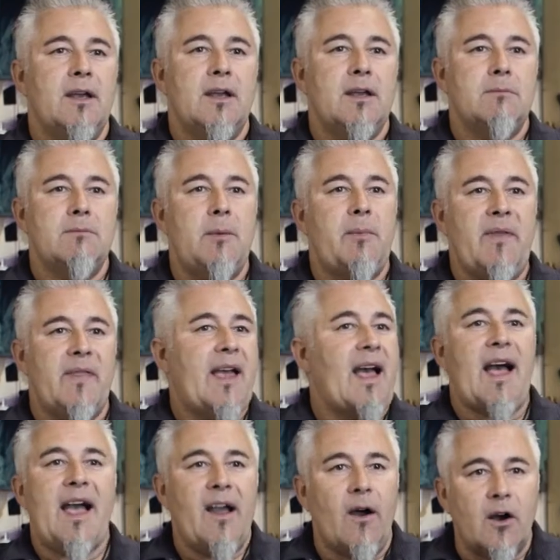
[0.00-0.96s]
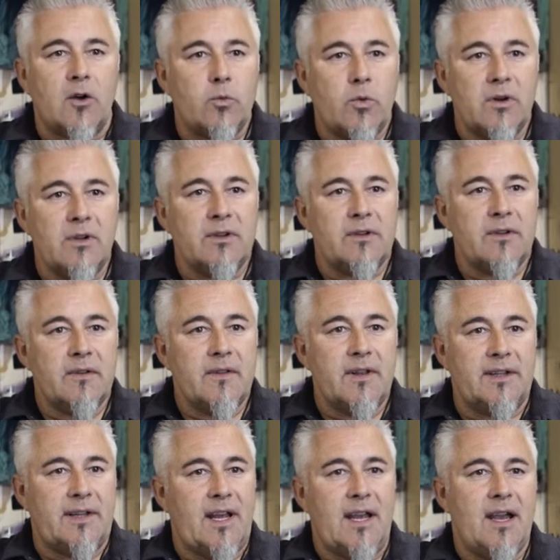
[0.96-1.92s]
maybe the high art world
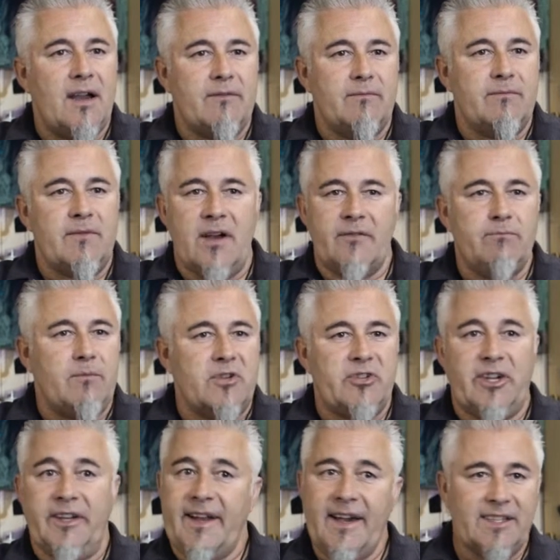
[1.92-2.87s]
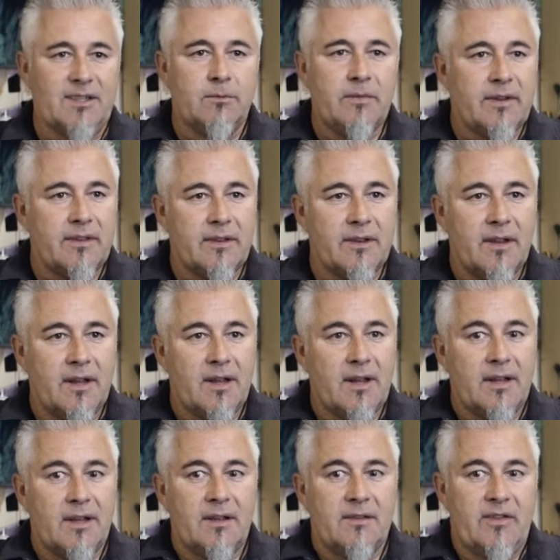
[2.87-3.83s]
that they have much connection with.
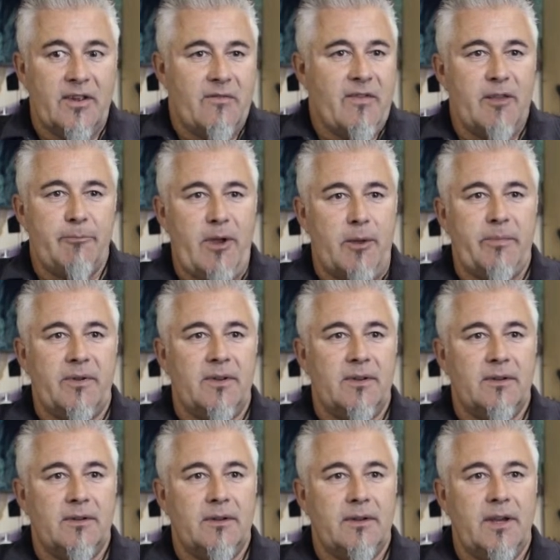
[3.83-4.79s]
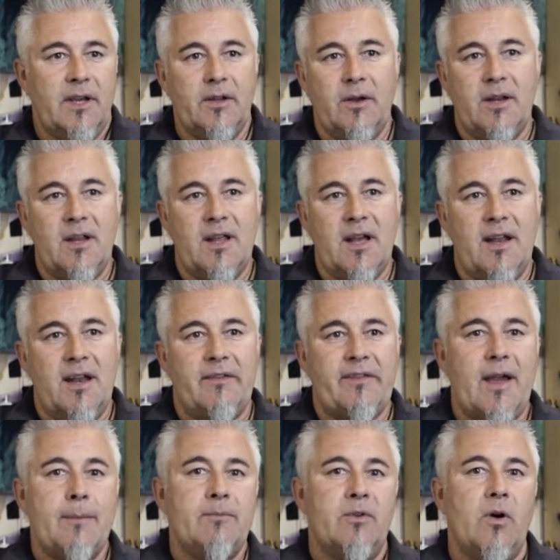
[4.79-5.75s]
They're real people, and if
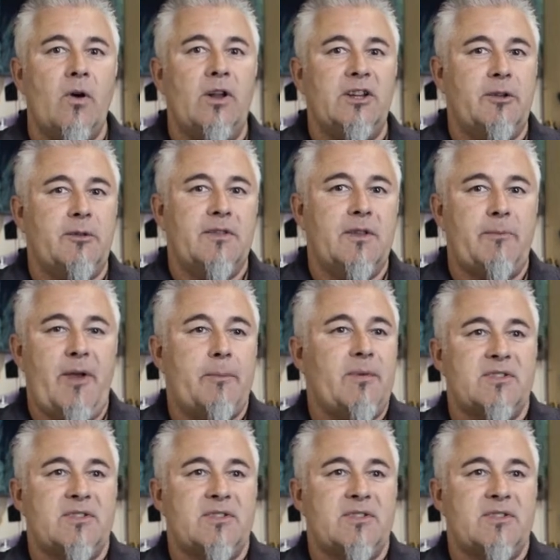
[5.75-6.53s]
I'm called the people's